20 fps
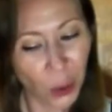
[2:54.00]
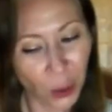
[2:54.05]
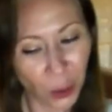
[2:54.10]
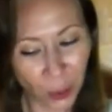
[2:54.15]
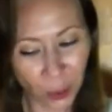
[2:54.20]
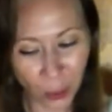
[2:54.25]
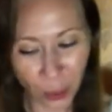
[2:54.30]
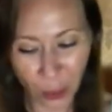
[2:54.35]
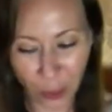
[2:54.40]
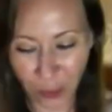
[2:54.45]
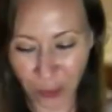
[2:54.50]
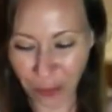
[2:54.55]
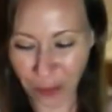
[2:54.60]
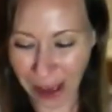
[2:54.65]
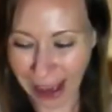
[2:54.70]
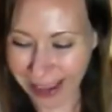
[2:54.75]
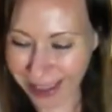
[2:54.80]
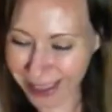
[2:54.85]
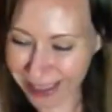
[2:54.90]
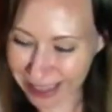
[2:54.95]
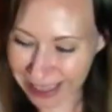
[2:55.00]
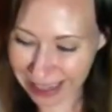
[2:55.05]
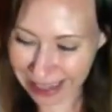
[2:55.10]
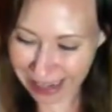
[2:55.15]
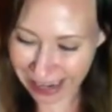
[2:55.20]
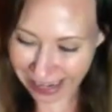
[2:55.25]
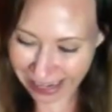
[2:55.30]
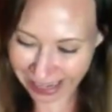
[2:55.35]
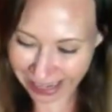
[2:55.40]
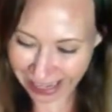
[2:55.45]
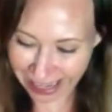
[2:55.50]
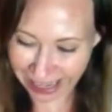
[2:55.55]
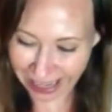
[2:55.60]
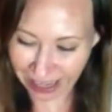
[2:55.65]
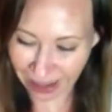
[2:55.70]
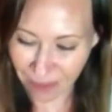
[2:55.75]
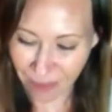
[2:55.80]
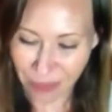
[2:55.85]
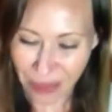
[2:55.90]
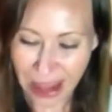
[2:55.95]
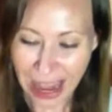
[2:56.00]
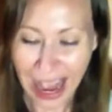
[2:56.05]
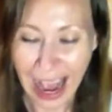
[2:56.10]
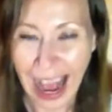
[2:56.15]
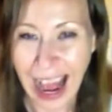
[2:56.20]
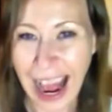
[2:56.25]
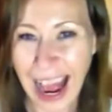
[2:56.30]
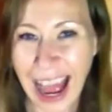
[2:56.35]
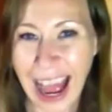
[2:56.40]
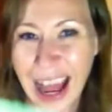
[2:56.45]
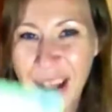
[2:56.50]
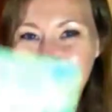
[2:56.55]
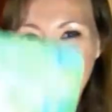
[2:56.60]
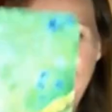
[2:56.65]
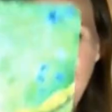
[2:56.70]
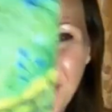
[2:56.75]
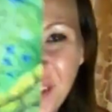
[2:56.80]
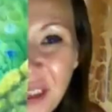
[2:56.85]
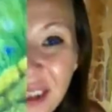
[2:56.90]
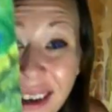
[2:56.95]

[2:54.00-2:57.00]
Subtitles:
Ooh, fascinating. And we have the